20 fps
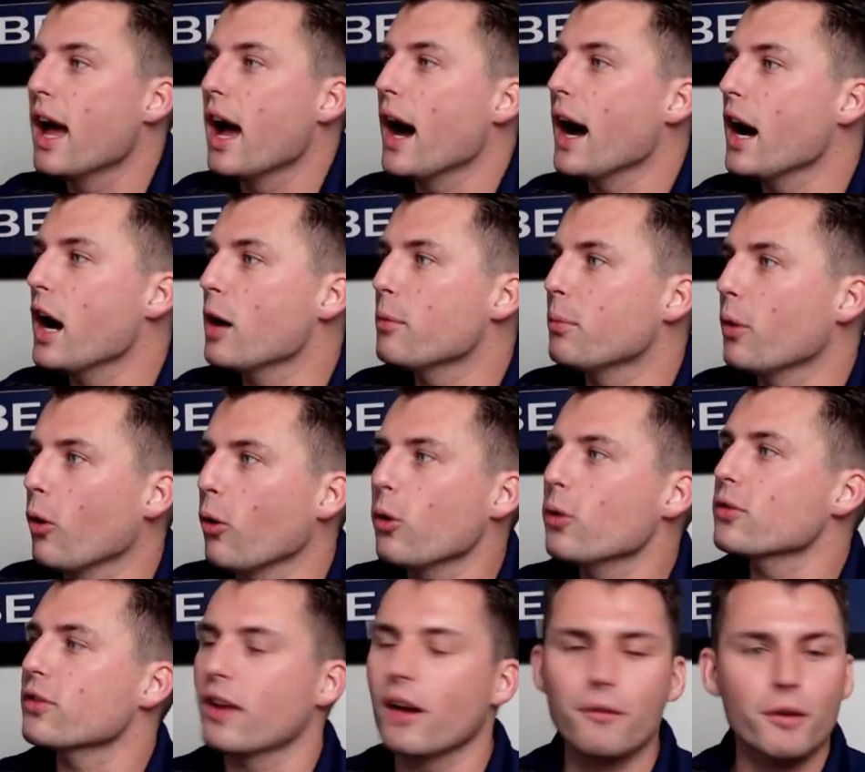Uh,
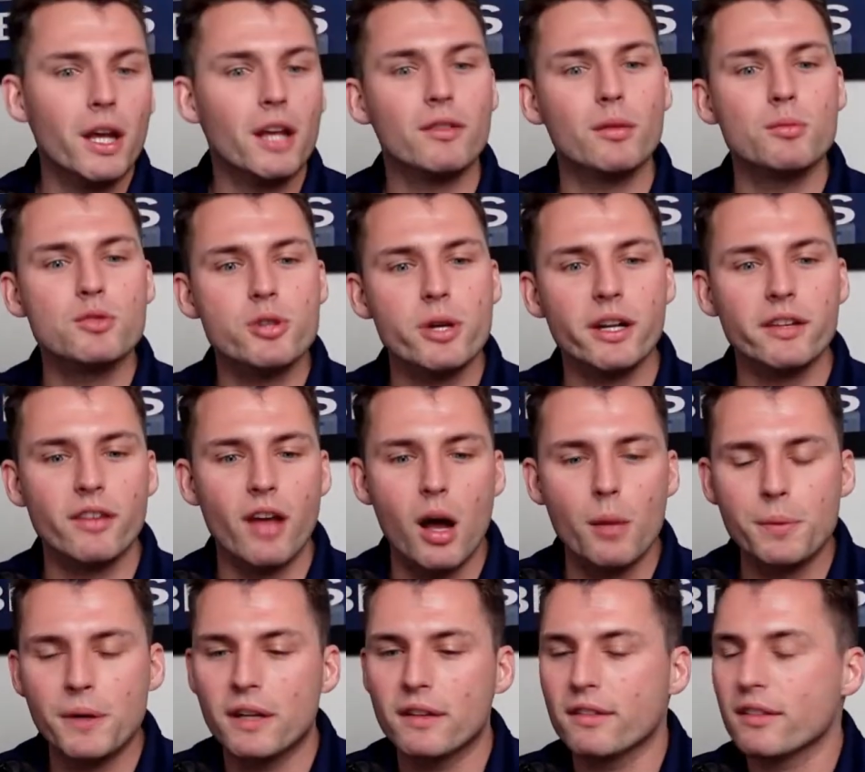Poles definitely has some tricks
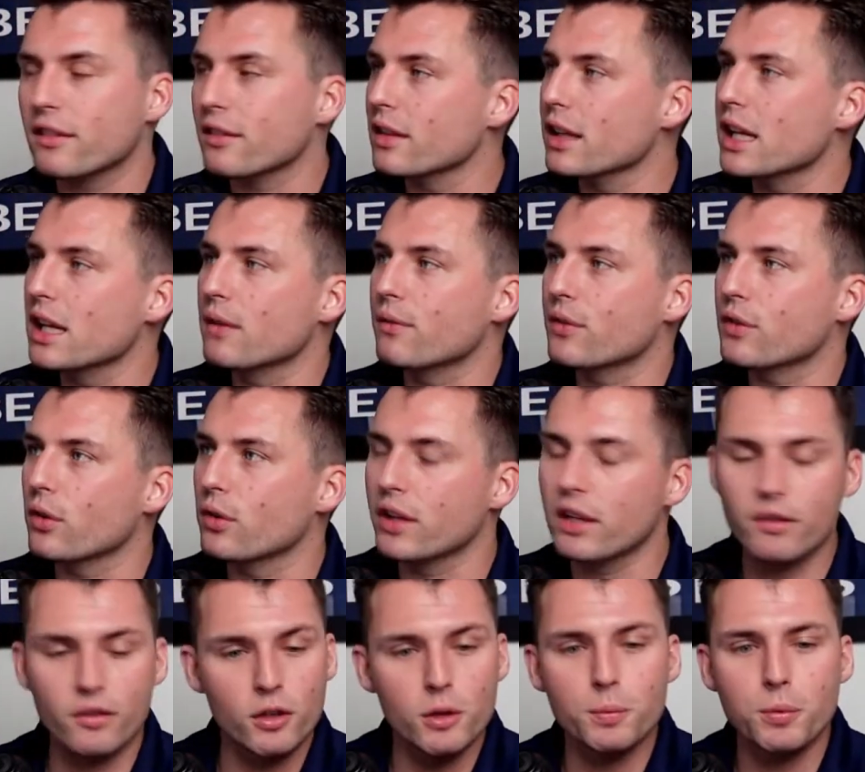up his sleeve. So
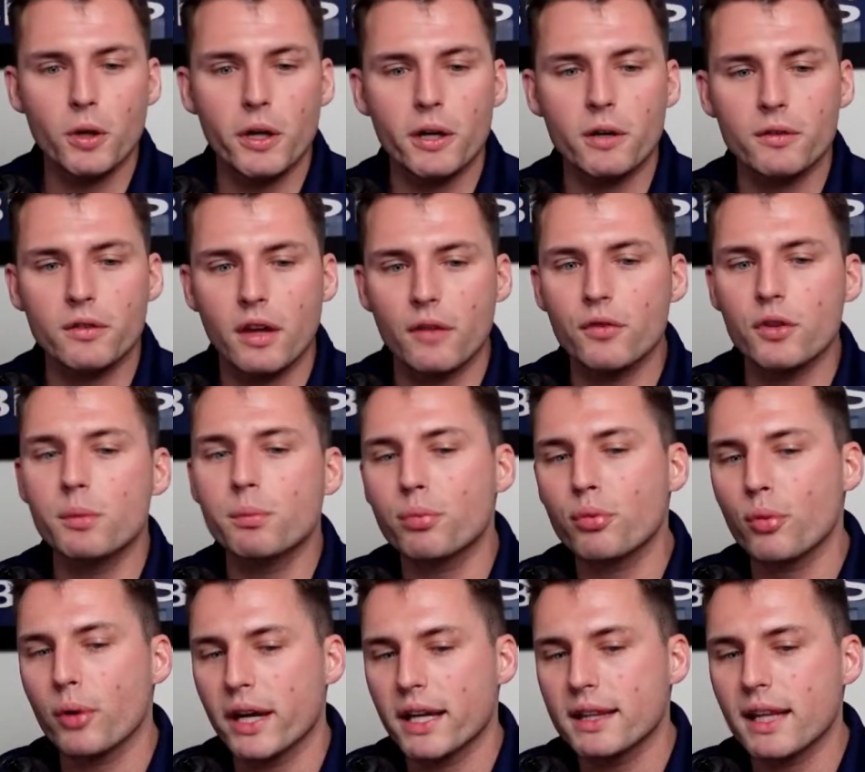these two players definitely
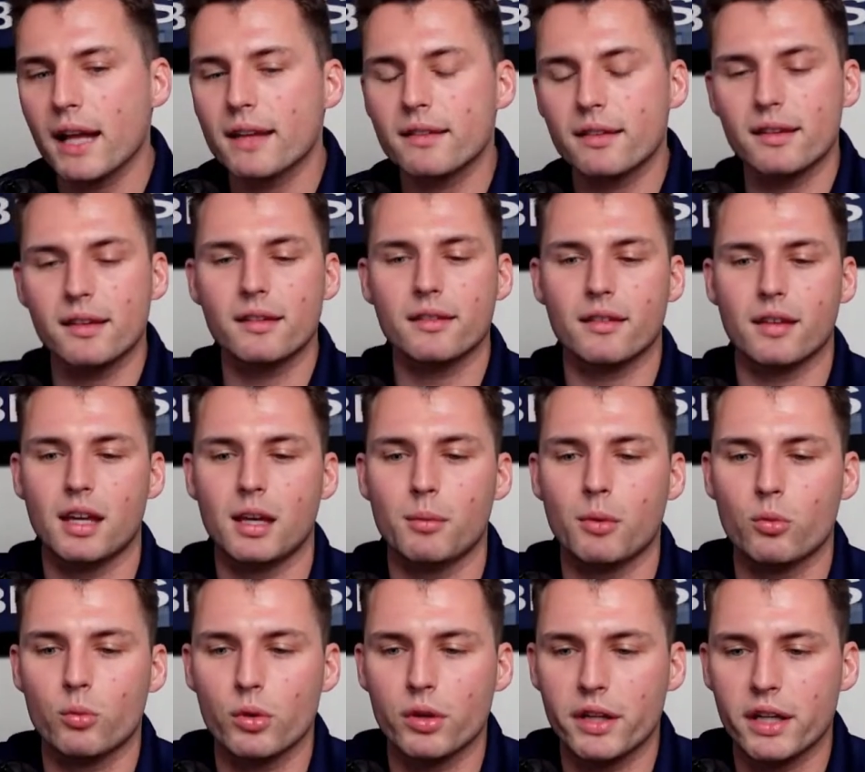bring that to this team,
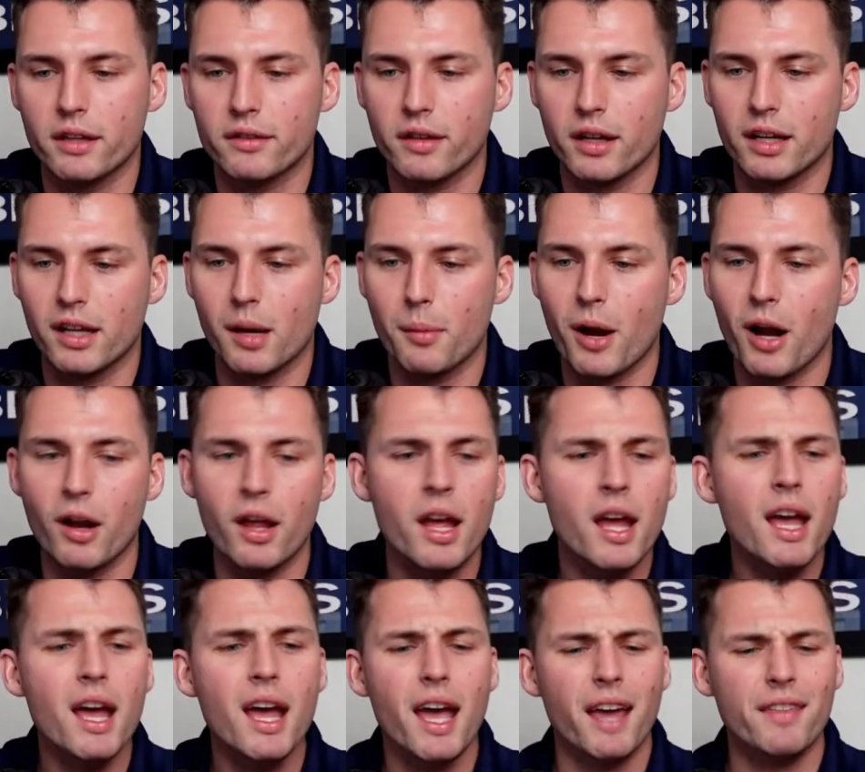and really excited about it.
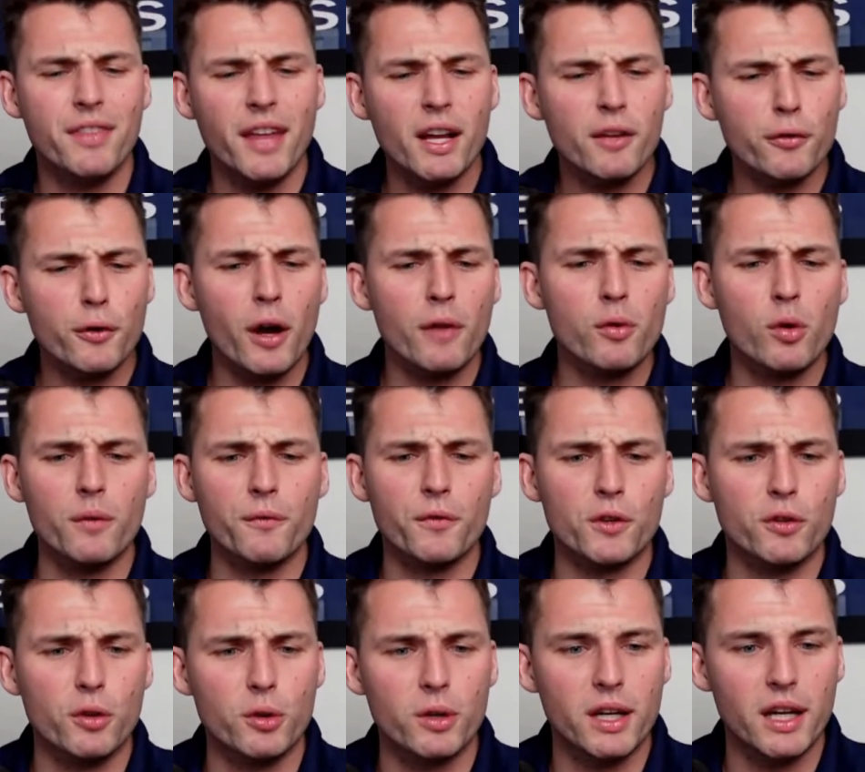And thanks for everyone for
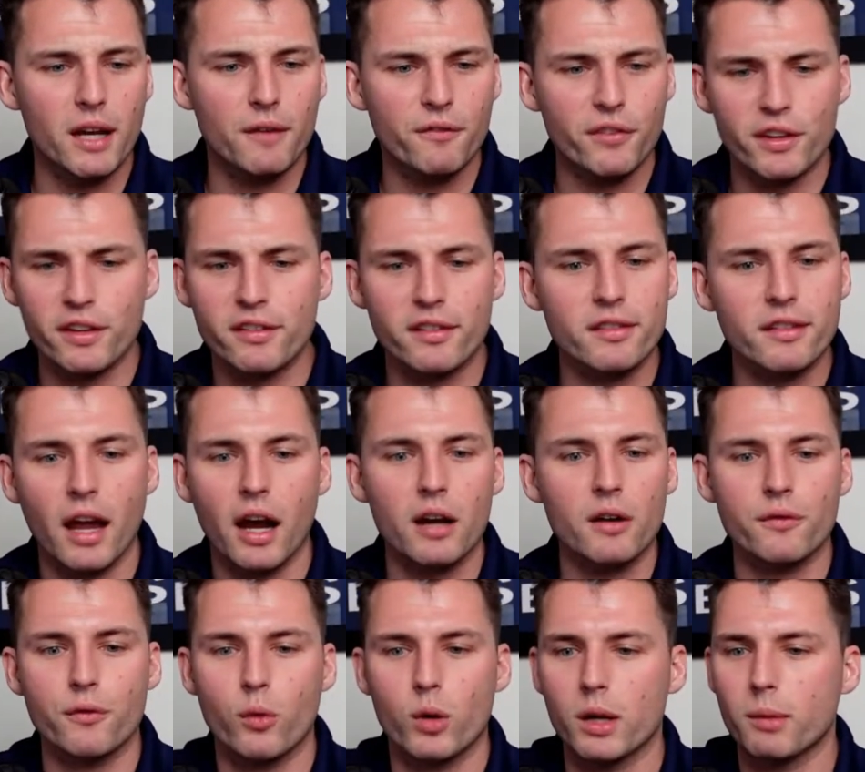tuning in for this
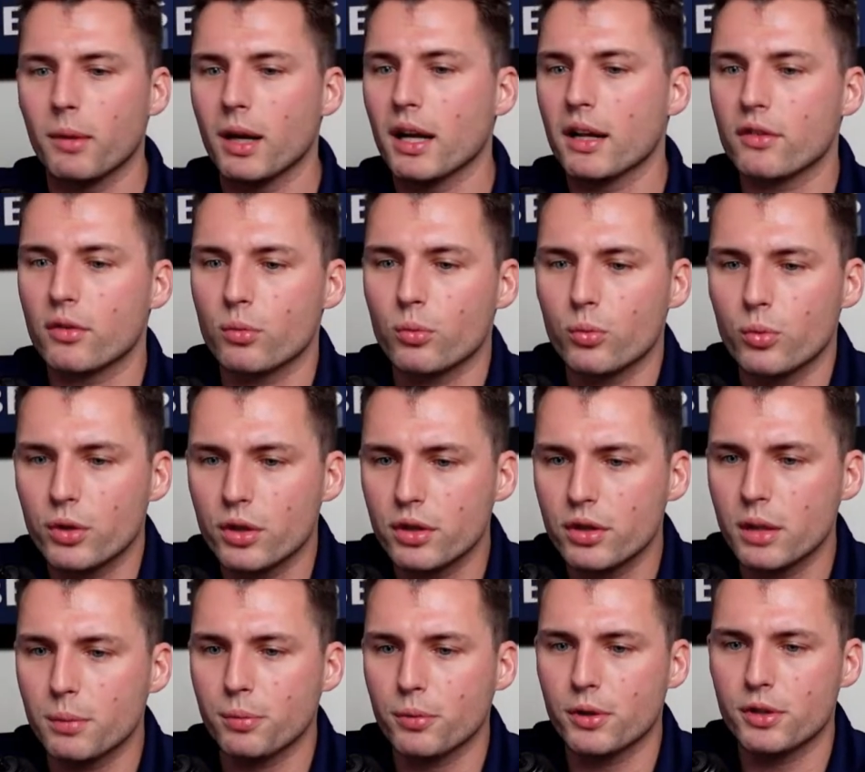entire forty minutes.
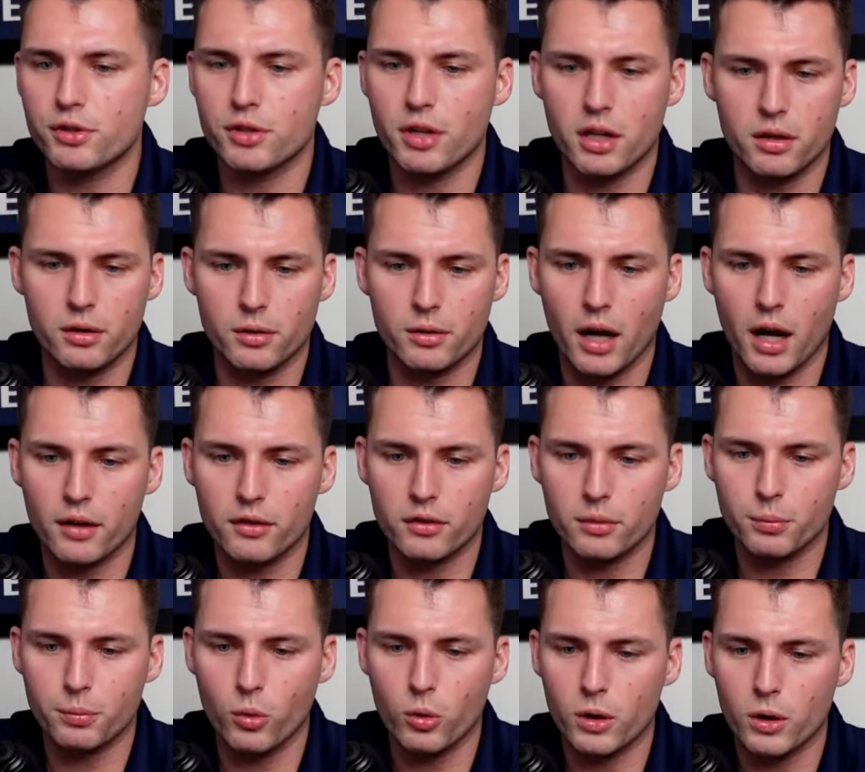Really appreciate your guys'
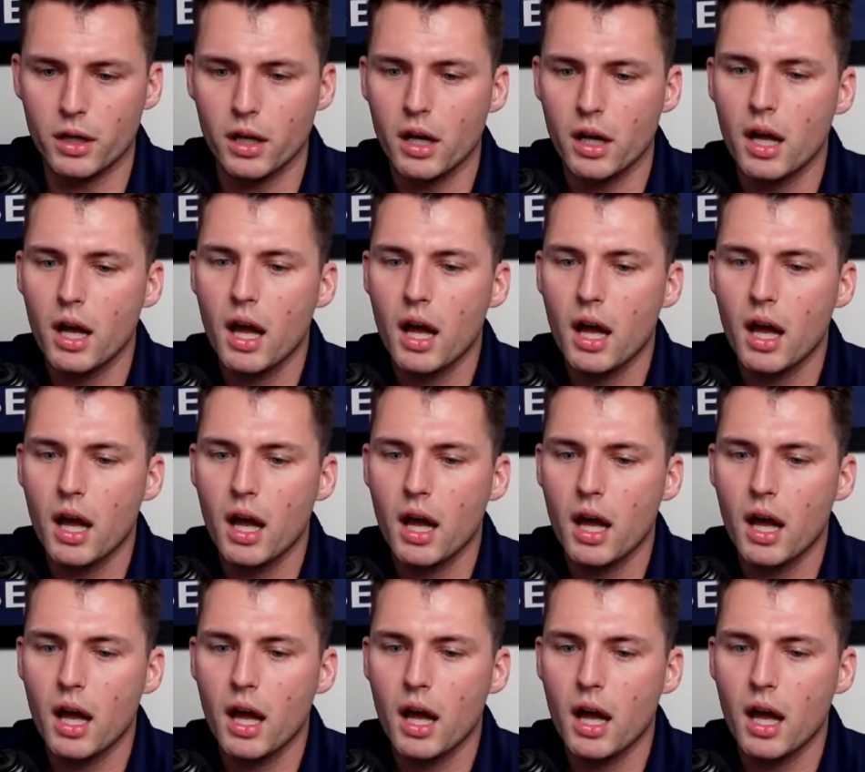support.